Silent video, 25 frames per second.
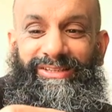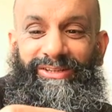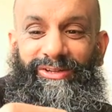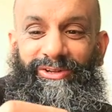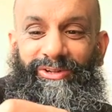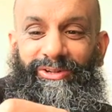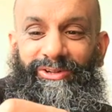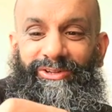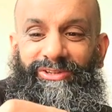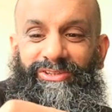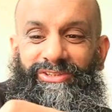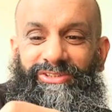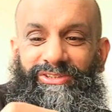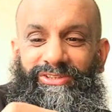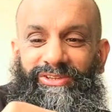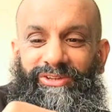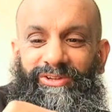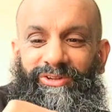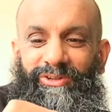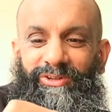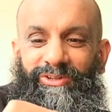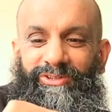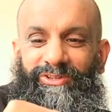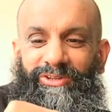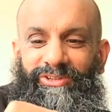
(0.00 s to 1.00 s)

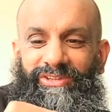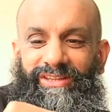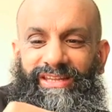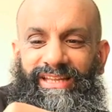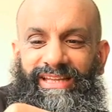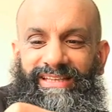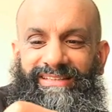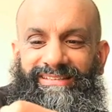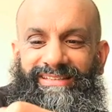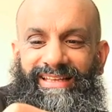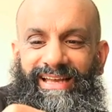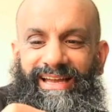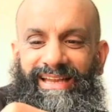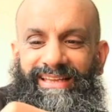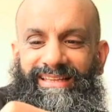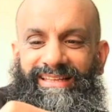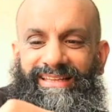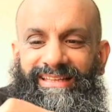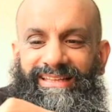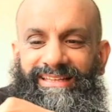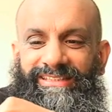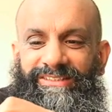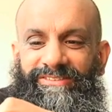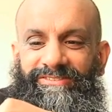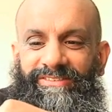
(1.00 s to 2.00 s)
Hold on there,
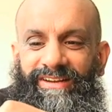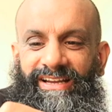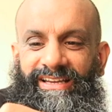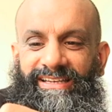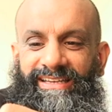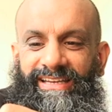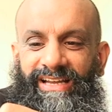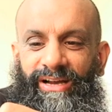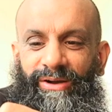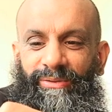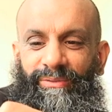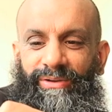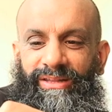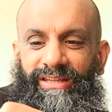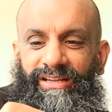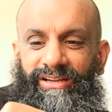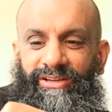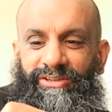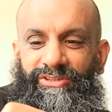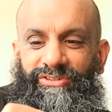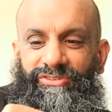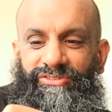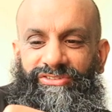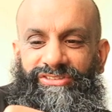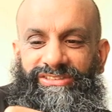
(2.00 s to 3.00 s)
Tiger. Let's find out whether I
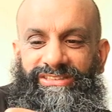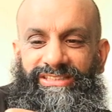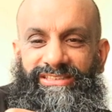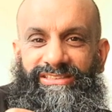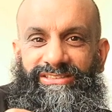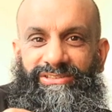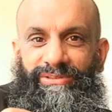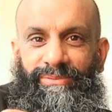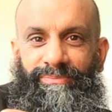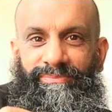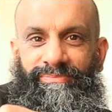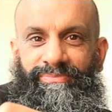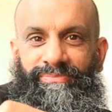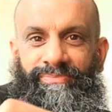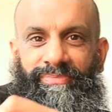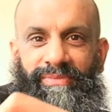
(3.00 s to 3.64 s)
could resist them.